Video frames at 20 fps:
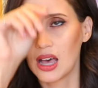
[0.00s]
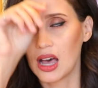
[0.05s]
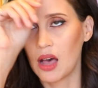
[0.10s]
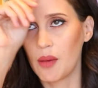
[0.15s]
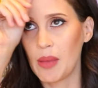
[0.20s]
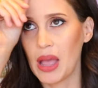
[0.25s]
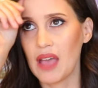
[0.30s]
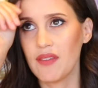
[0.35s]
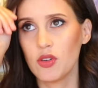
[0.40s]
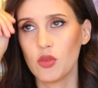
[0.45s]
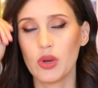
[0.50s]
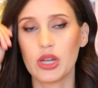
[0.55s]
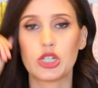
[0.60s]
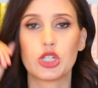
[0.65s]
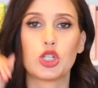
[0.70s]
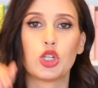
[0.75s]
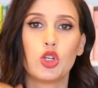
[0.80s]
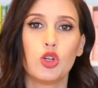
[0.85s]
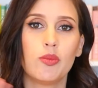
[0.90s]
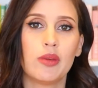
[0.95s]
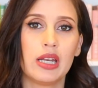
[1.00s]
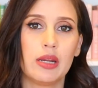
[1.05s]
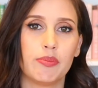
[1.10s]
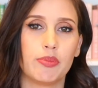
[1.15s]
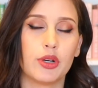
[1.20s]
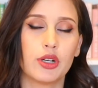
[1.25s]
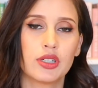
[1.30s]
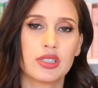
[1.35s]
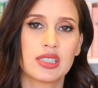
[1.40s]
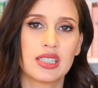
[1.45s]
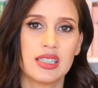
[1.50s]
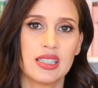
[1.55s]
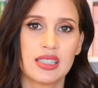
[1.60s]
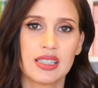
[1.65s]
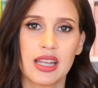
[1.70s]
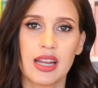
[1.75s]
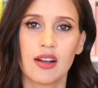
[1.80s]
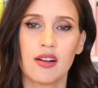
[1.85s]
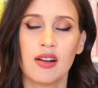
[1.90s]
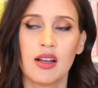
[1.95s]
Um, I haven't read too many books in
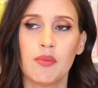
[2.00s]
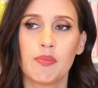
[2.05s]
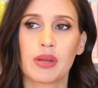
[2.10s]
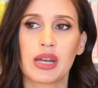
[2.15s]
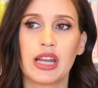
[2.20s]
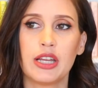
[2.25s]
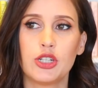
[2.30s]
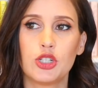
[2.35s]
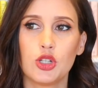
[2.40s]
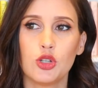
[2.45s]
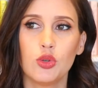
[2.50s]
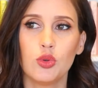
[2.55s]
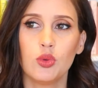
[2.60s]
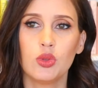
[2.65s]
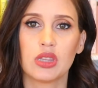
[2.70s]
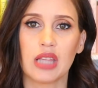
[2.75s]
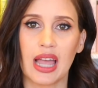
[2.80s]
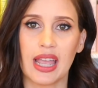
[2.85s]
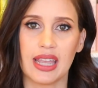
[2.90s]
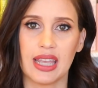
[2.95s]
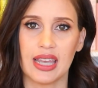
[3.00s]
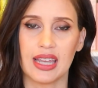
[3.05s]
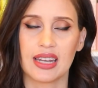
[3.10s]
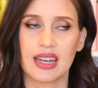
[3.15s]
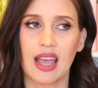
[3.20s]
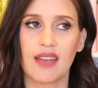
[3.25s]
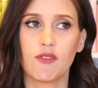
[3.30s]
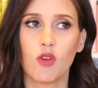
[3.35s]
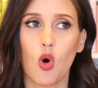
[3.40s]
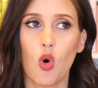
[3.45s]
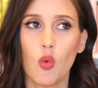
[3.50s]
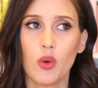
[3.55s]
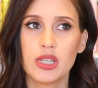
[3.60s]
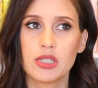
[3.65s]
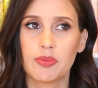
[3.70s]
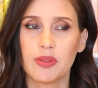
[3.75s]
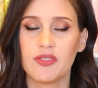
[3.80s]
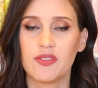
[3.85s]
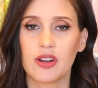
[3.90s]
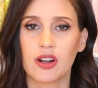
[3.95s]
this era, but I do like it. I've
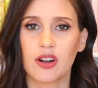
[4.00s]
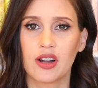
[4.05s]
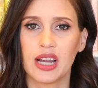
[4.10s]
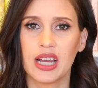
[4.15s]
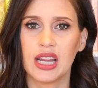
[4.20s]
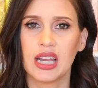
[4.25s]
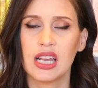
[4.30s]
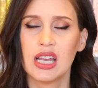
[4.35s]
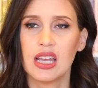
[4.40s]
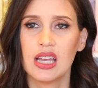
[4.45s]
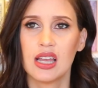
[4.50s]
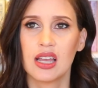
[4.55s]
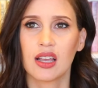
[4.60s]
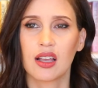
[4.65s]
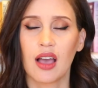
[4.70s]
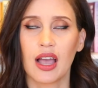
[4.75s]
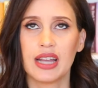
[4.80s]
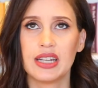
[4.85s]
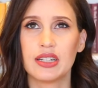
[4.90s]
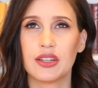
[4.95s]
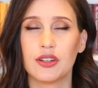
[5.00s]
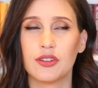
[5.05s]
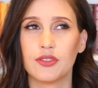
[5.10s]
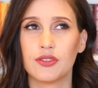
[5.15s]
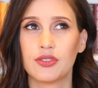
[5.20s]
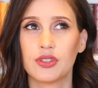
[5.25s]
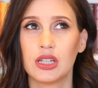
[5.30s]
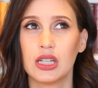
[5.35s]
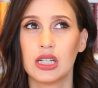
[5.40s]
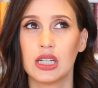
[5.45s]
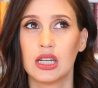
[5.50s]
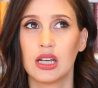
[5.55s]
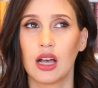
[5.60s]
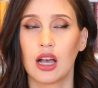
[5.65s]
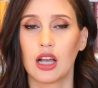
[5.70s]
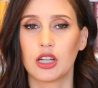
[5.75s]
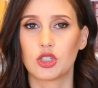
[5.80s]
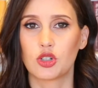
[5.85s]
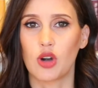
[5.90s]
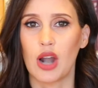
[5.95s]
always been very kind of
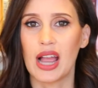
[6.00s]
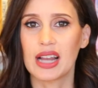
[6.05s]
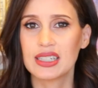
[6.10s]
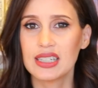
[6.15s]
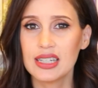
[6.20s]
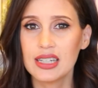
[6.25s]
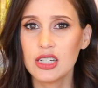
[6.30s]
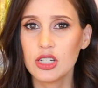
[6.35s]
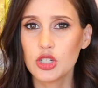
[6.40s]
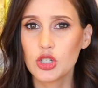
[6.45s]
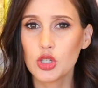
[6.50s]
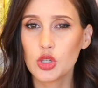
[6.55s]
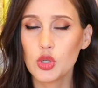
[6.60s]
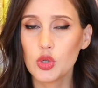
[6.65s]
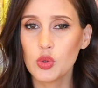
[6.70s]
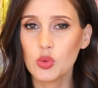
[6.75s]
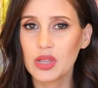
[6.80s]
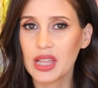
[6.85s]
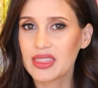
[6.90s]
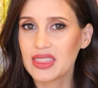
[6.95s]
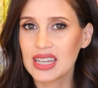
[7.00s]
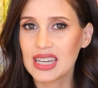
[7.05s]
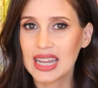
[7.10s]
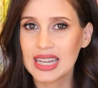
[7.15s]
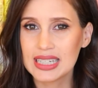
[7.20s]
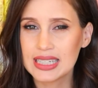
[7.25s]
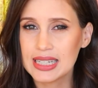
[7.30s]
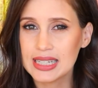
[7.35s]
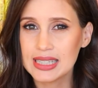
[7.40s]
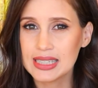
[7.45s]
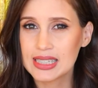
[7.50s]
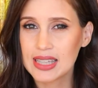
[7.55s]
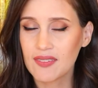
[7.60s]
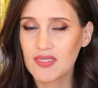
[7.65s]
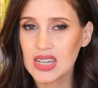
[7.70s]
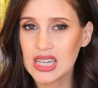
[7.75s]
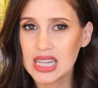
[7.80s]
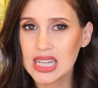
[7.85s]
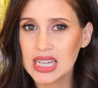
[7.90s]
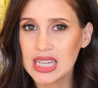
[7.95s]
attracted to like the nineteen
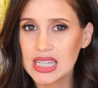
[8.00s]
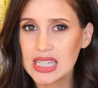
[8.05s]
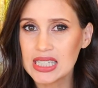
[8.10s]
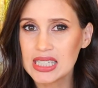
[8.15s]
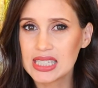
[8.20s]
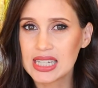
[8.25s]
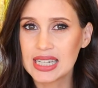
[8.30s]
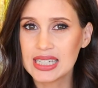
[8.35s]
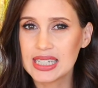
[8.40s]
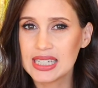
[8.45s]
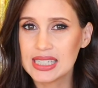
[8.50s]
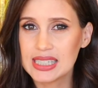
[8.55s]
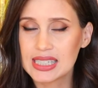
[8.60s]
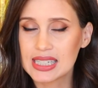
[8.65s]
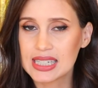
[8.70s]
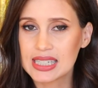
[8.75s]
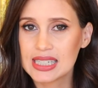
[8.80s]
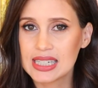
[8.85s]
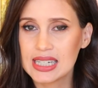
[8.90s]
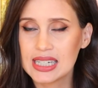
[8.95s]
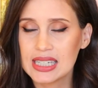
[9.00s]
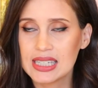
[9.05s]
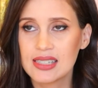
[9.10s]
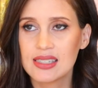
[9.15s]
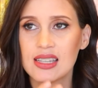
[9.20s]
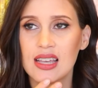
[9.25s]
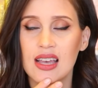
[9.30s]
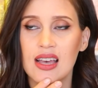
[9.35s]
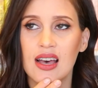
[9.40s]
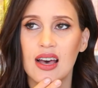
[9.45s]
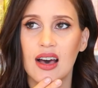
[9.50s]
seventies, nineteen sixties.